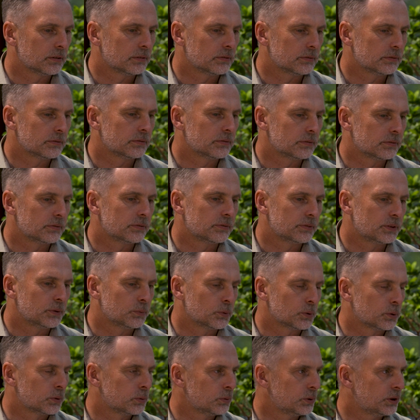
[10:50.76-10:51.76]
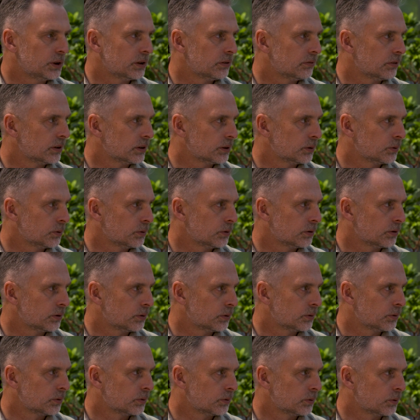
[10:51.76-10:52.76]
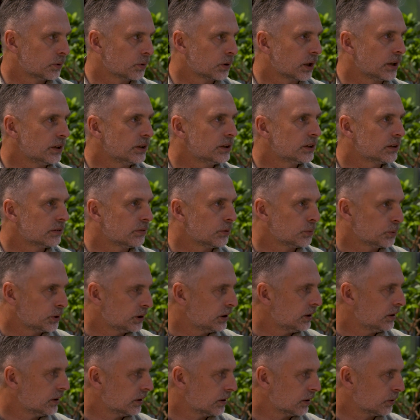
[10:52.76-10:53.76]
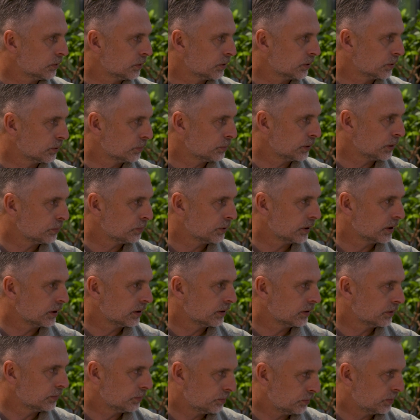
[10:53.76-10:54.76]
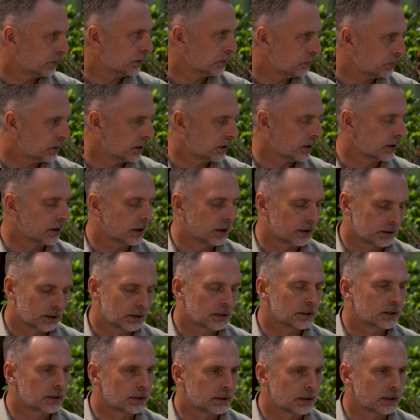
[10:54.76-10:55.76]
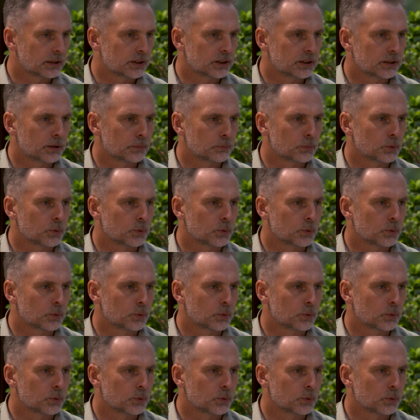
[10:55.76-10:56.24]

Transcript: his case, it's the amount of effort he puts into it, which is a lot.